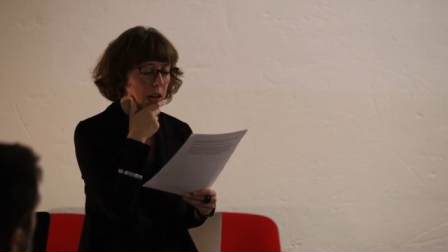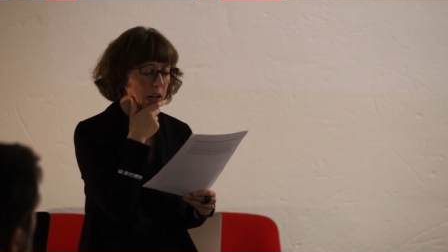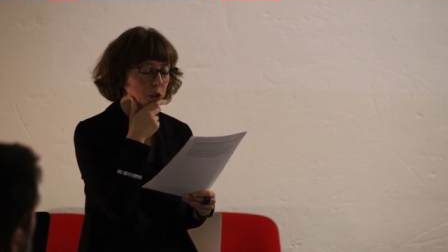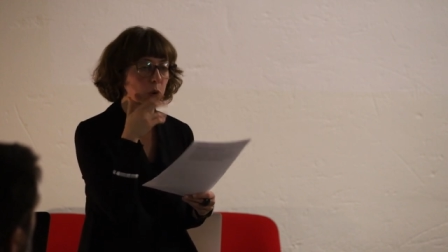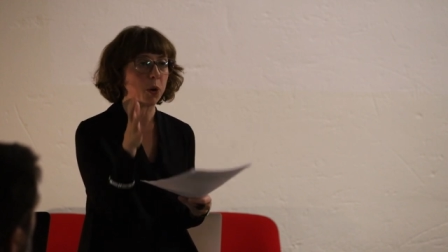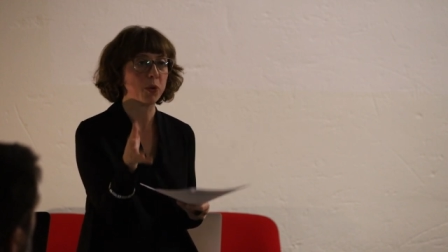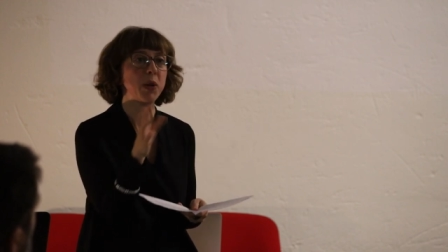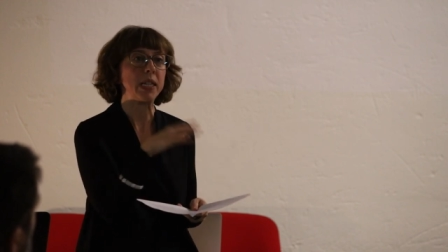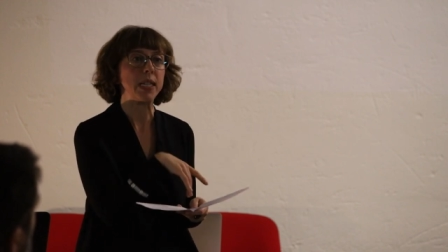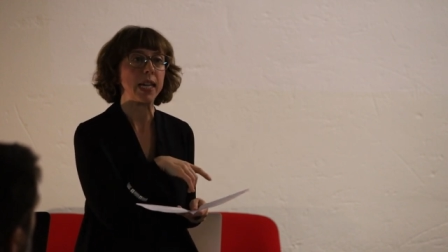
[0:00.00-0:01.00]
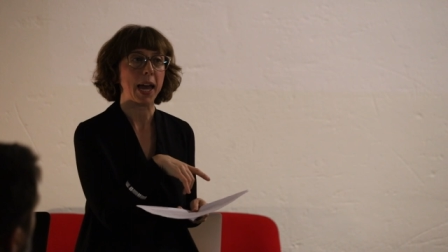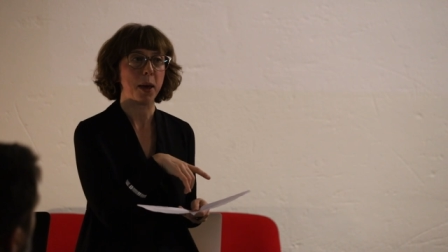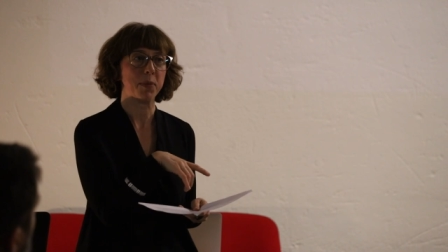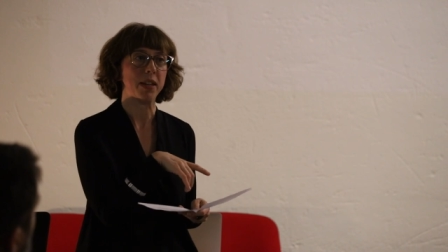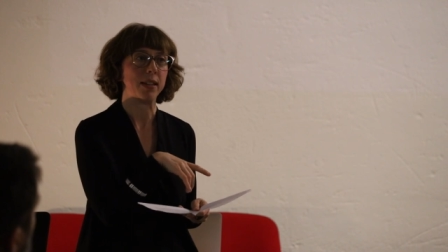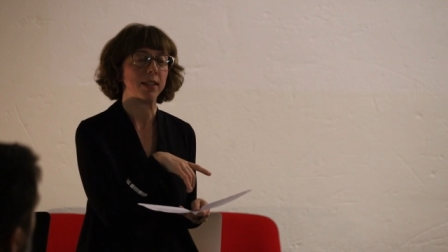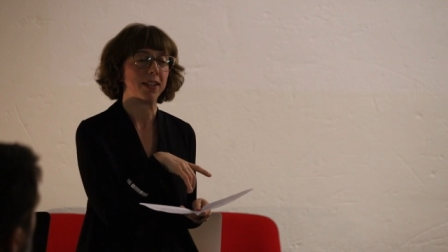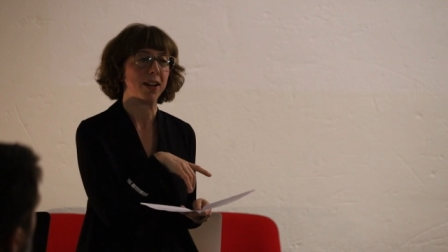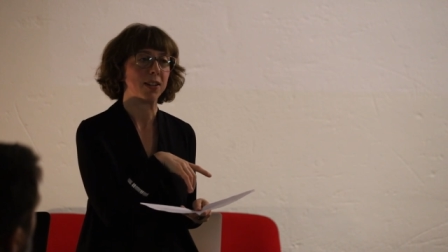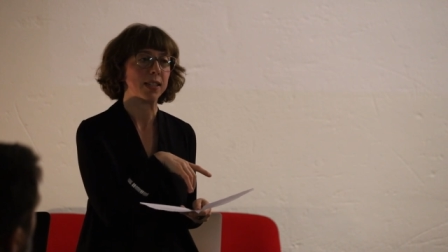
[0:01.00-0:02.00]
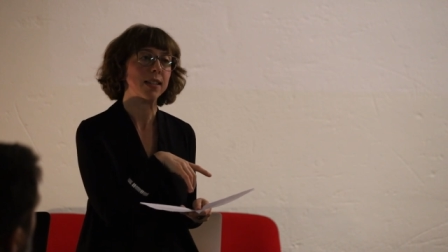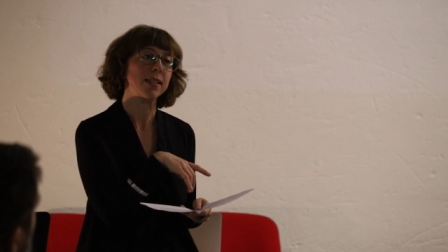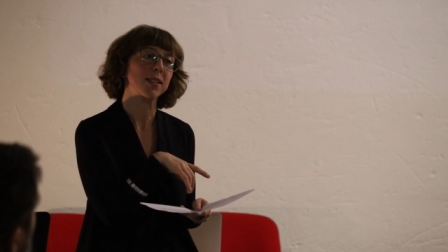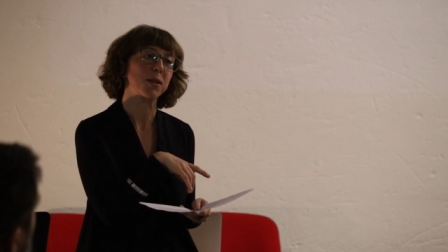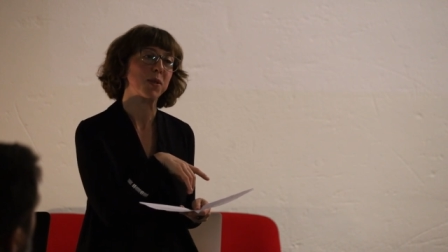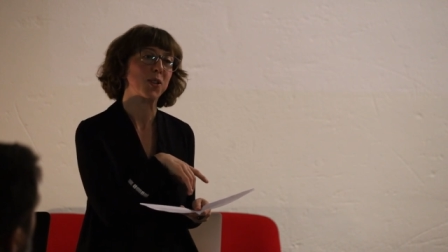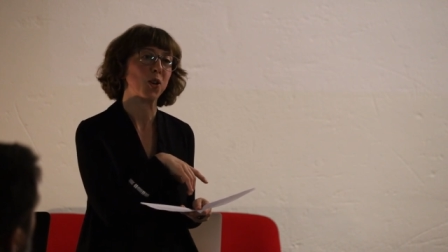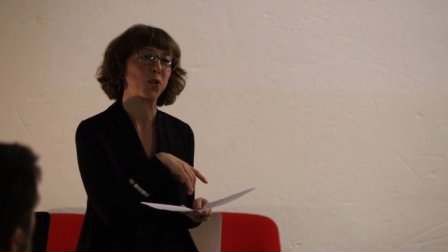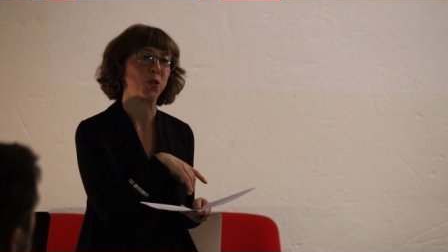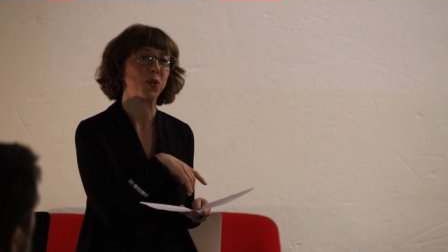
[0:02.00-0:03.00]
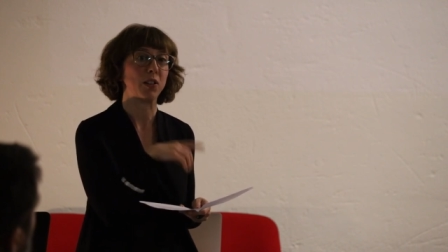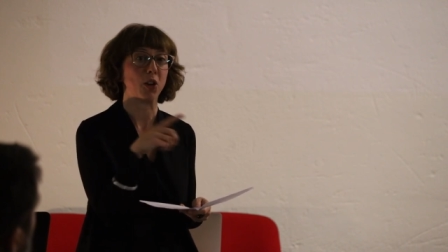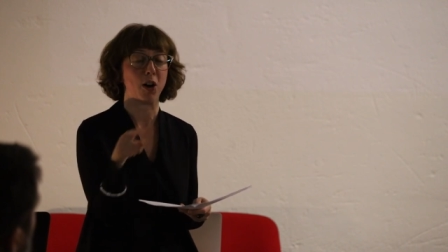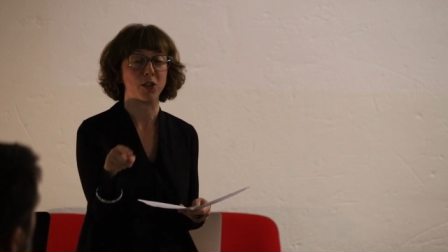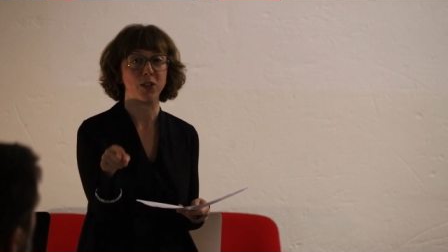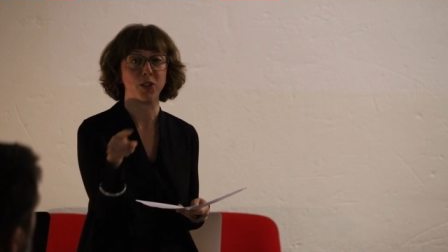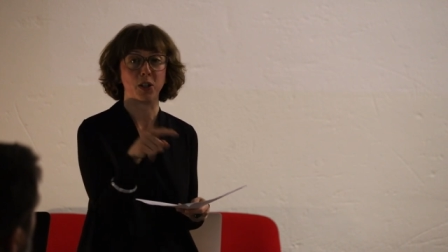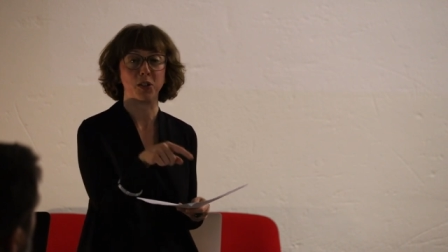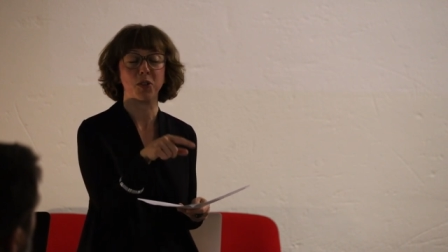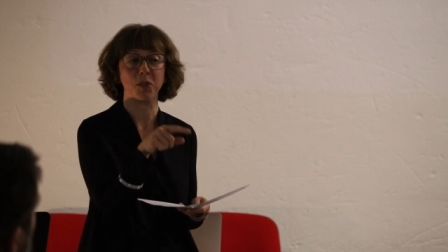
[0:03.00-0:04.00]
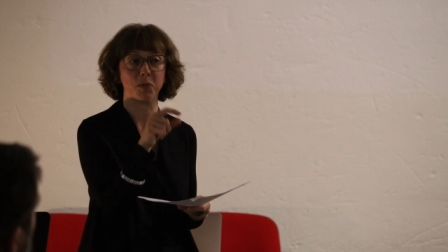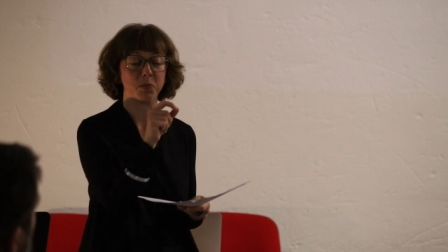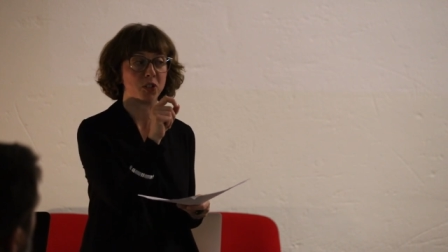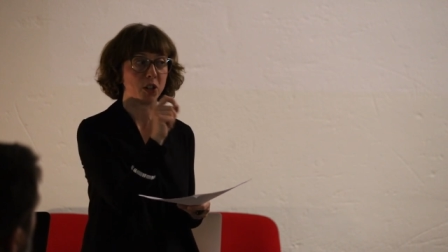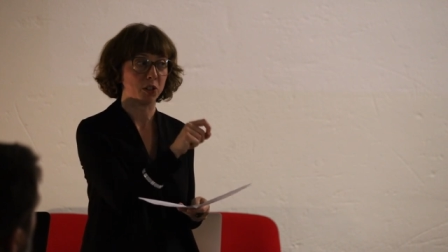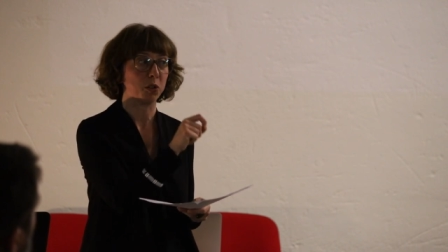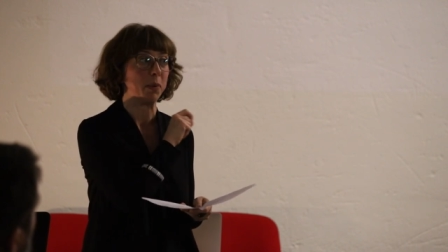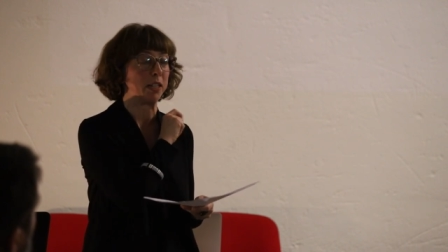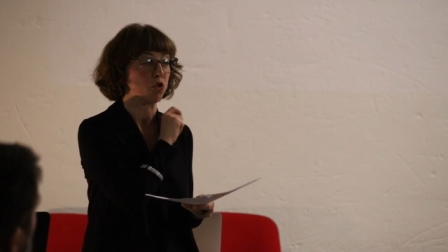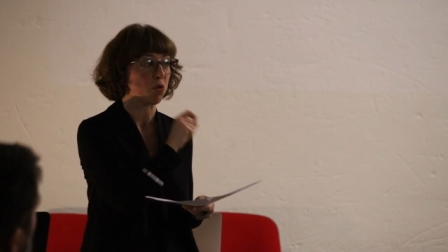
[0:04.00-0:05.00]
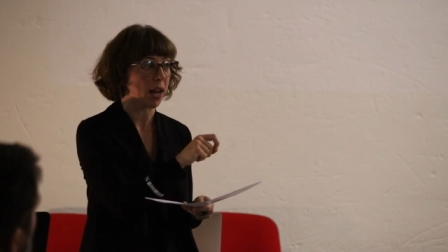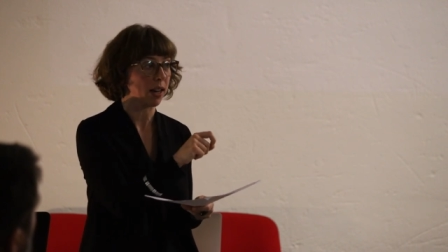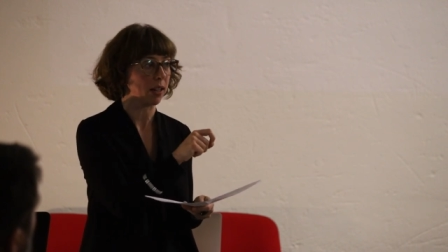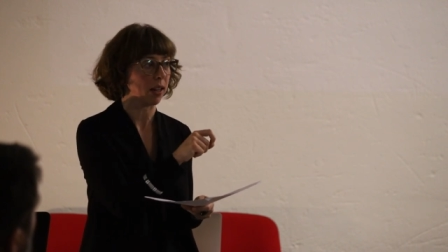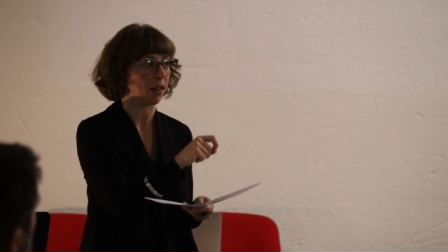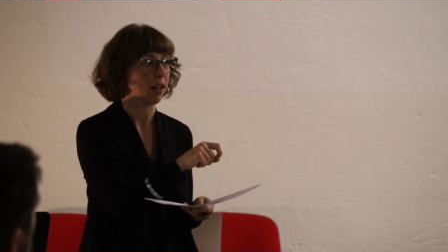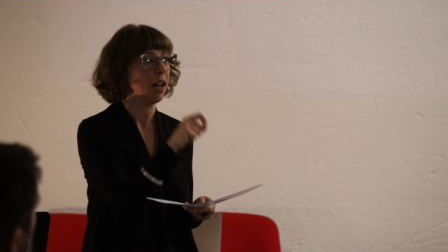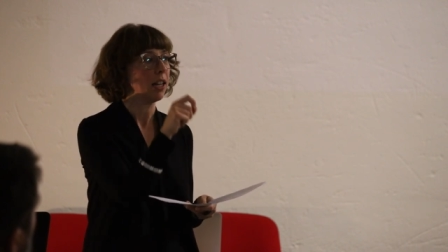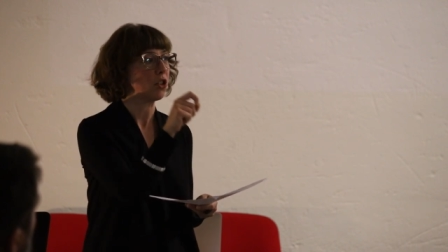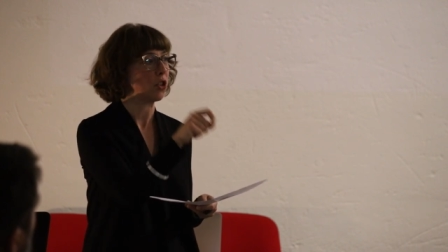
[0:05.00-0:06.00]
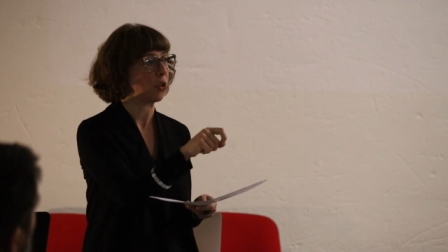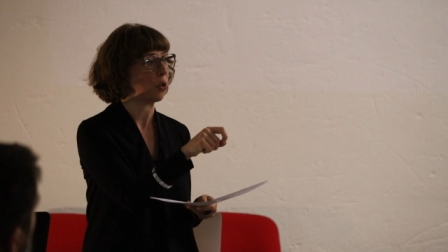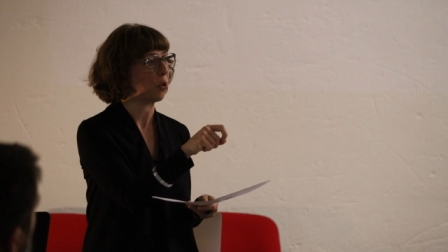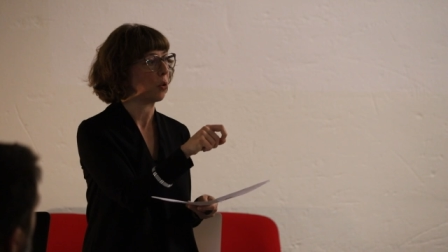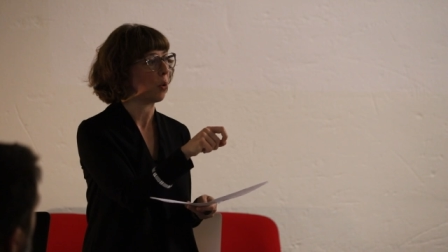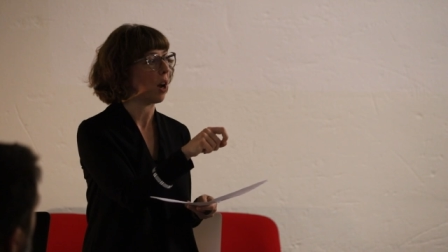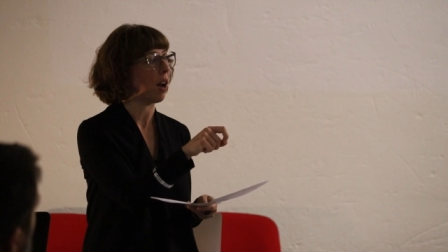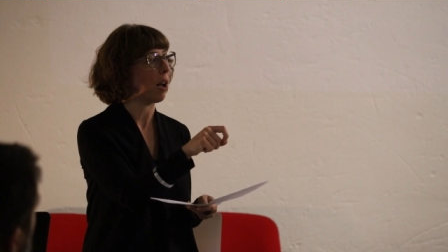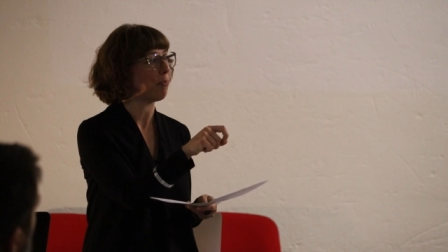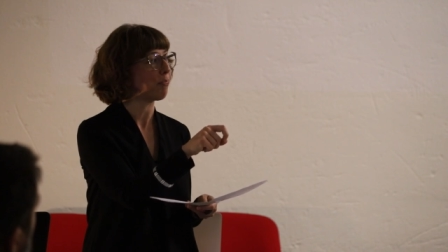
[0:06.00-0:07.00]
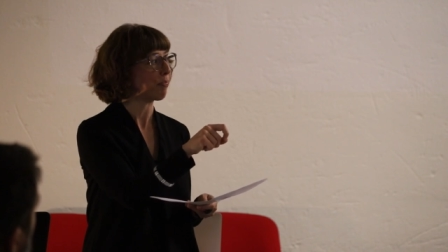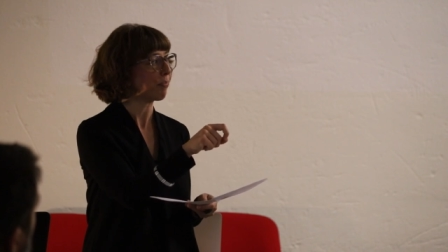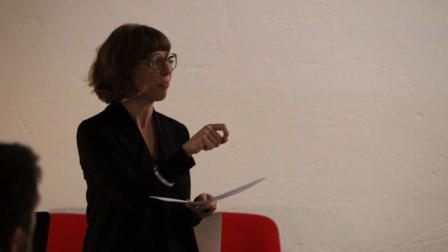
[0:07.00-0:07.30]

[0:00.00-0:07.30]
Uh, so what we see happening in the art system is also that artists start start to be training to um,